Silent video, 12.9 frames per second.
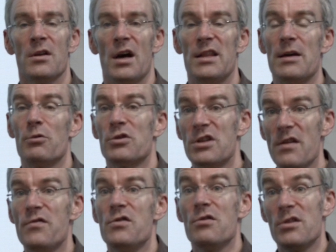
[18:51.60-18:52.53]
And they will
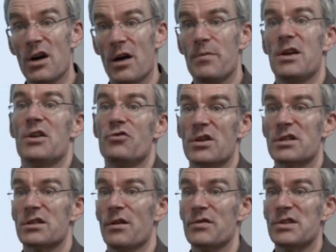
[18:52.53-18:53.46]
give you the IP address,
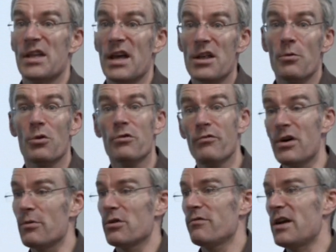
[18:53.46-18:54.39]
because obviously they know what
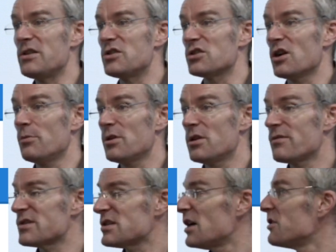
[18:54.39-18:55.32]
the range is on, what they've
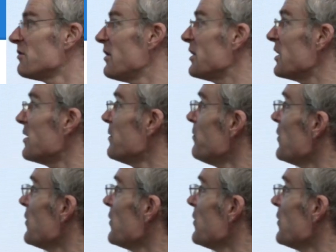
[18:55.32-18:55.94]
assigned already.